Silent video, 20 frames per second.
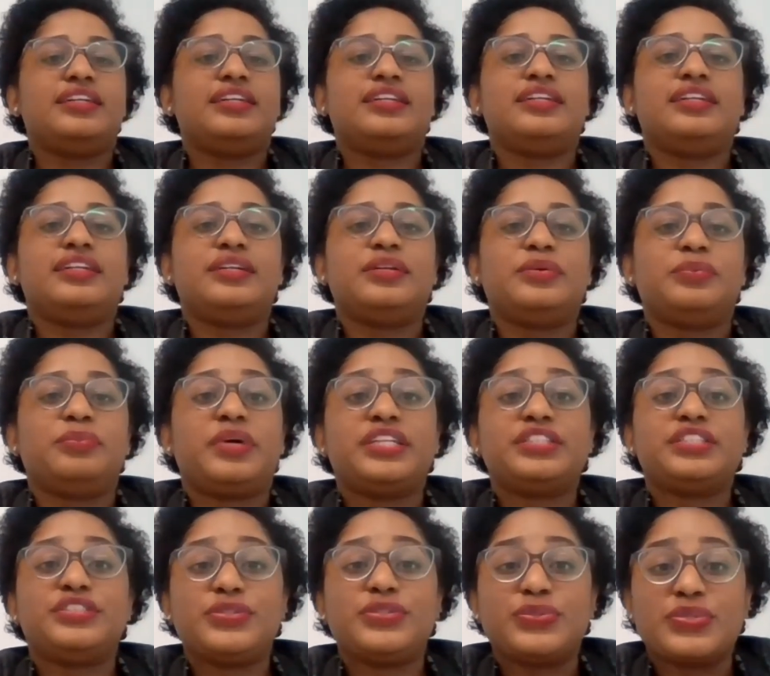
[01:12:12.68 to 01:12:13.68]
uh,
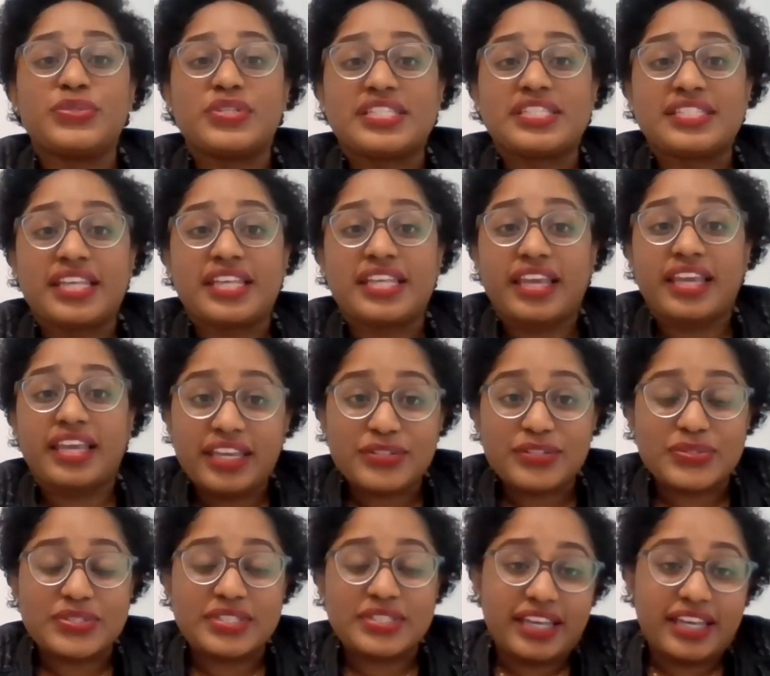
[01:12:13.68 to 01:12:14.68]
what you say
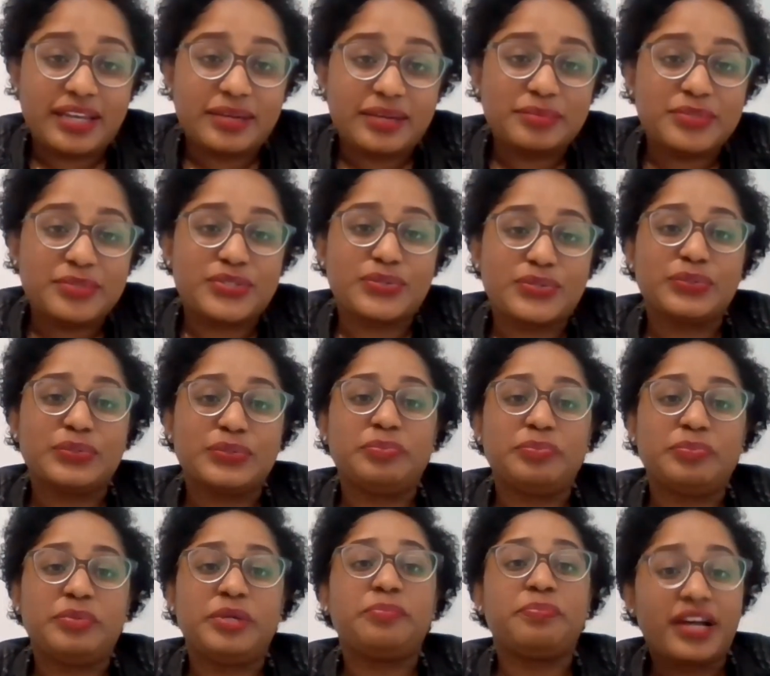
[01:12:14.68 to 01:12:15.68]
to them to
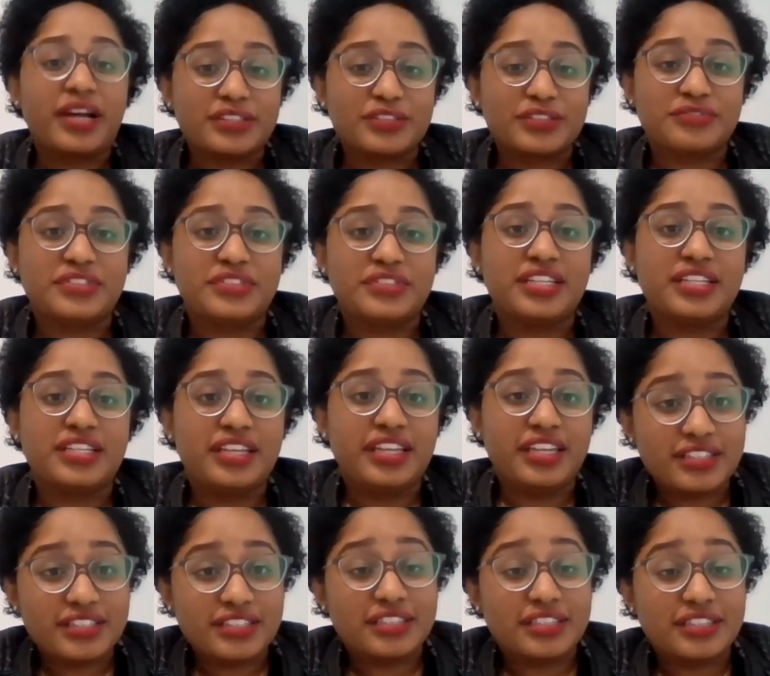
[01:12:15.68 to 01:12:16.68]
be part of
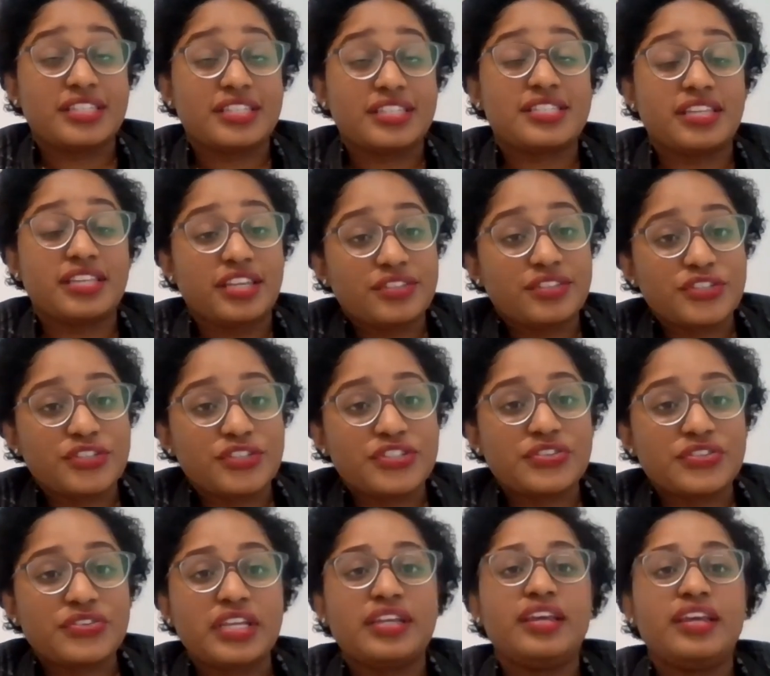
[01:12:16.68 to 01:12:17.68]
in, this
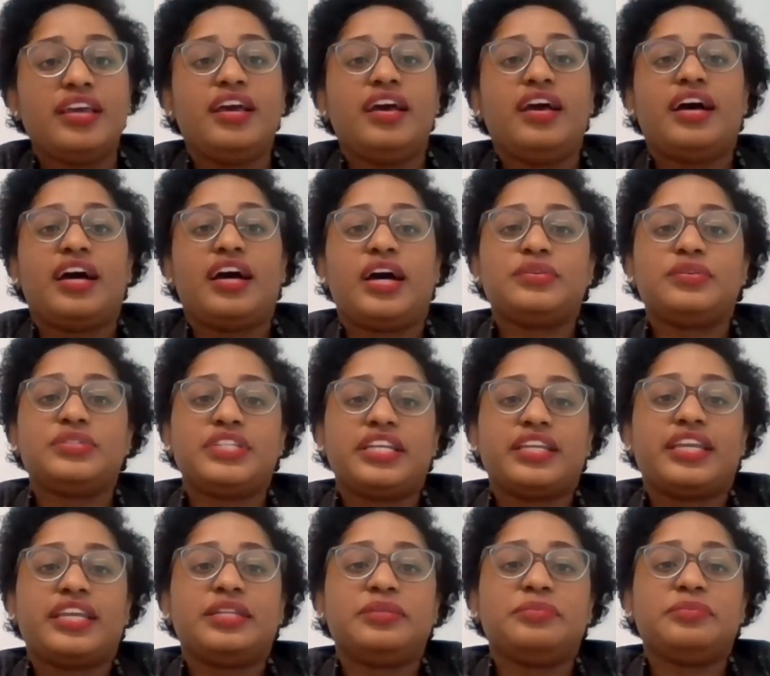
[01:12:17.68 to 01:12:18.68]
industry, how they
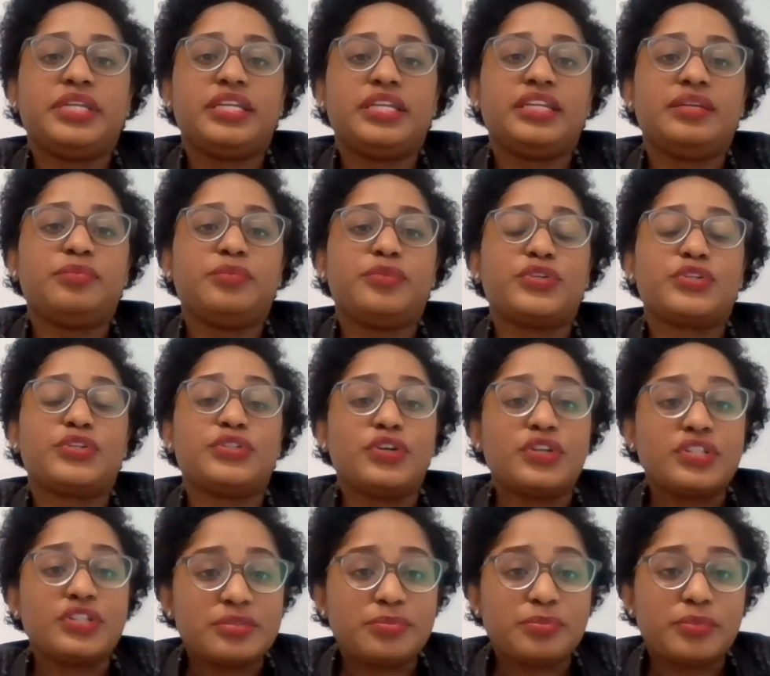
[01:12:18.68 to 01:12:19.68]
can be more
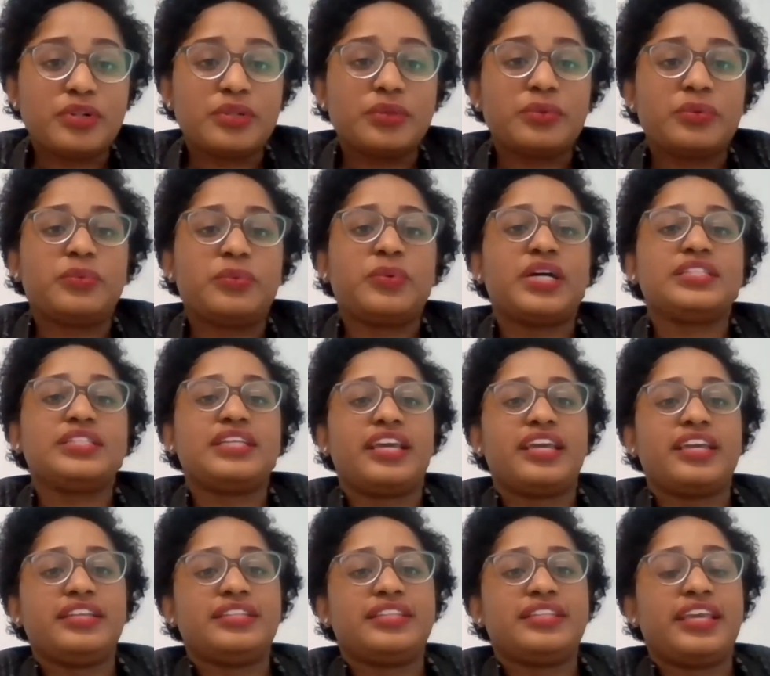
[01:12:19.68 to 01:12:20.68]
notable
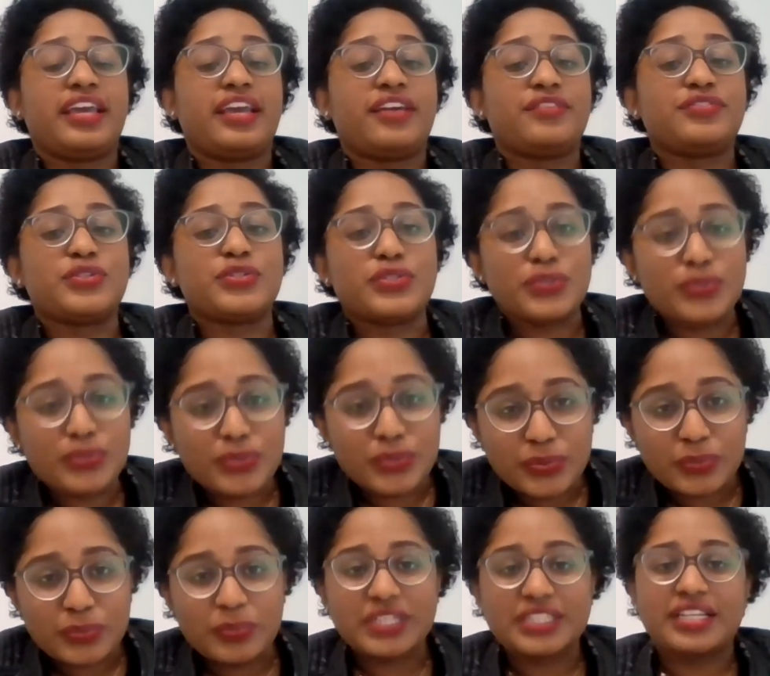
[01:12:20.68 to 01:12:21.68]
headache they have to do,
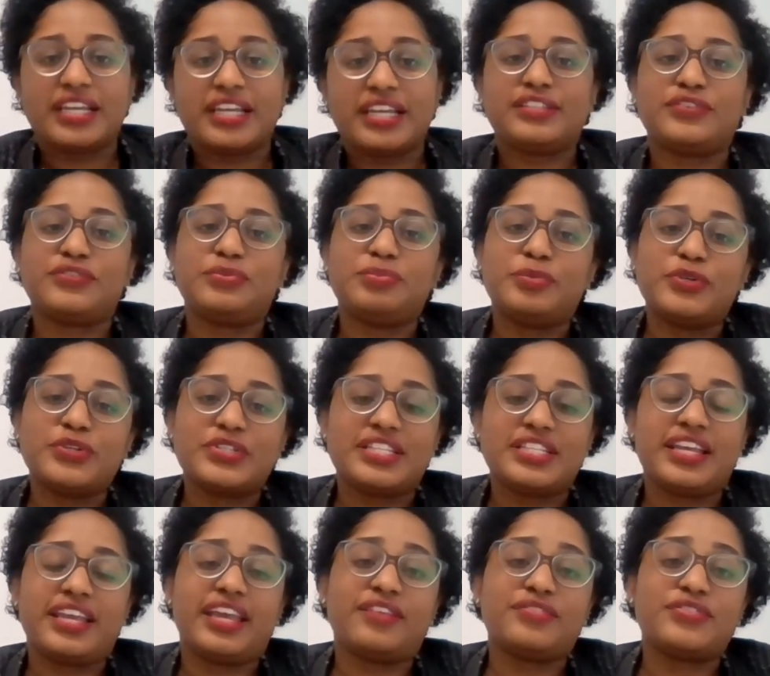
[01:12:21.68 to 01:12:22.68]
what kind of books
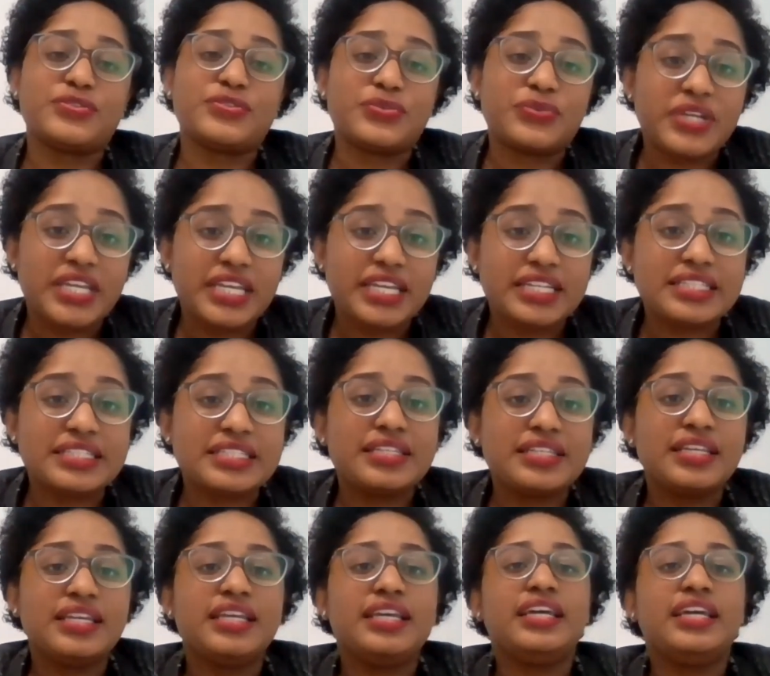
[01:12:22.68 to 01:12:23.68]
they have to read,
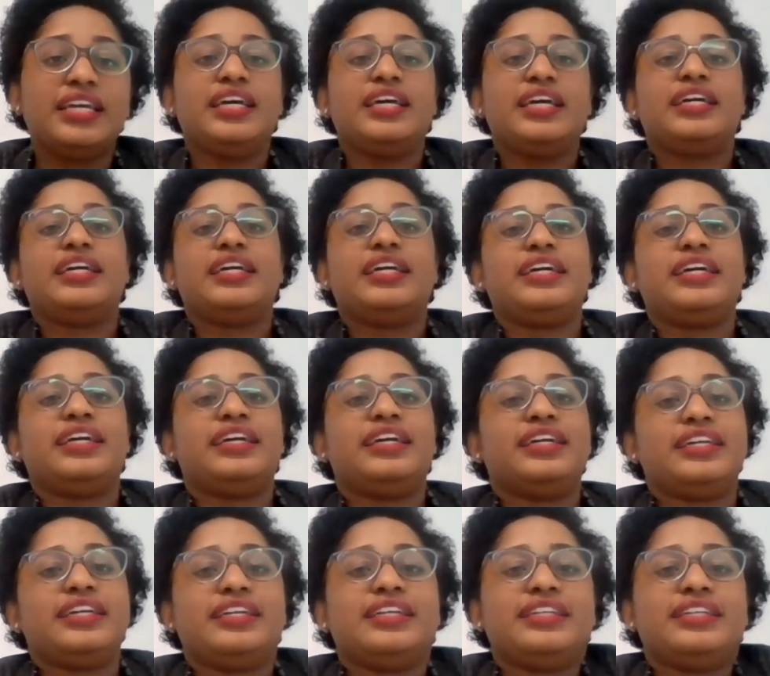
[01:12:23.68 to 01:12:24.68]

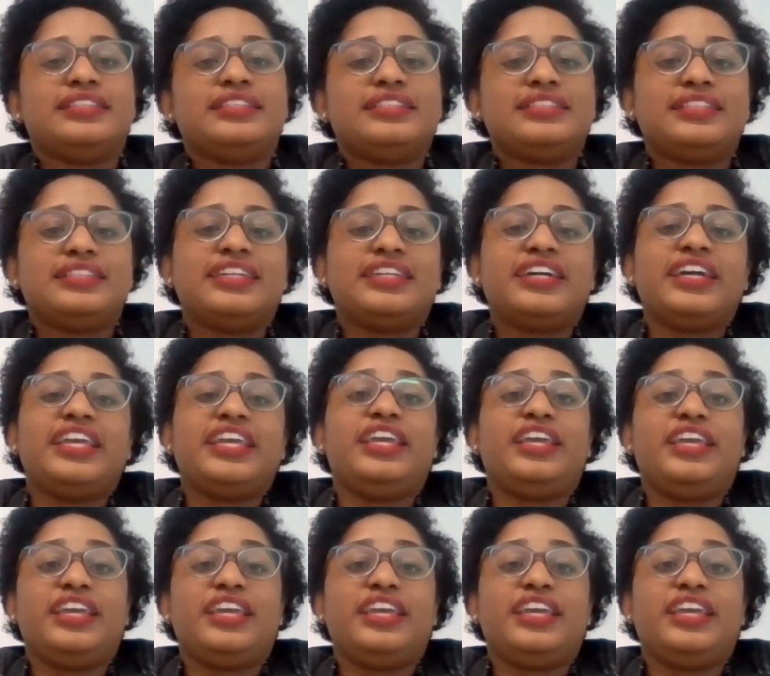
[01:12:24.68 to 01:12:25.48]
and uh,